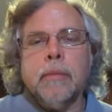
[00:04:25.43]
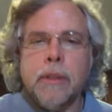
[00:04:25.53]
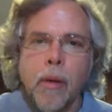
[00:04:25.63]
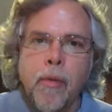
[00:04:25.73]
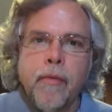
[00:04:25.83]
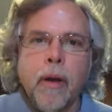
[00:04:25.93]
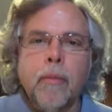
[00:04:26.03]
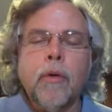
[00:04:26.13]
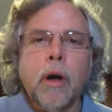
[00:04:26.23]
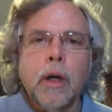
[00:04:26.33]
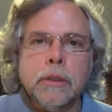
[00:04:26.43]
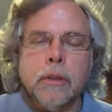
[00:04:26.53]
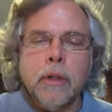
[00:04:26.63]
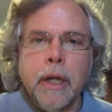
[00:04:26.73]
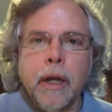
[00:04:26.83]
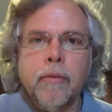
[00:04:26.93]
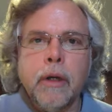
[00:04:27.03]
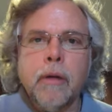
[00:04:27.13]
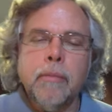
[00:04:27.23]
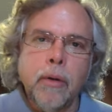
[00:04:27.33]
Some of them will also have a
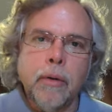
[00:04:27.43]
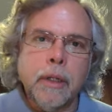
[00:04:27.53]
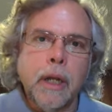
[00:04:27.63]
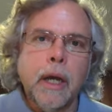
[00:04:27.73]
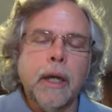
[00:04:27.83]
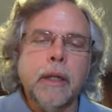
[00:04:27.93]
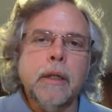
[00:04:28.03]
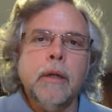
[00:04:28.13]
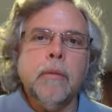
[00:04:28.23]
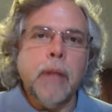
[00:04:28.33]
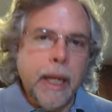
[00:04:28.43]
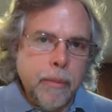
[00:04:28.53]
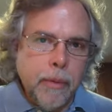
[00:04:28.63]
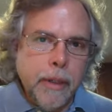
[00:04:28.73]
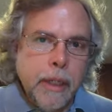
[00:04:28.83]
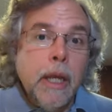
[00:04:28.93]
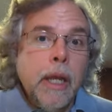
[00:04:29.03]
component on Blackboard.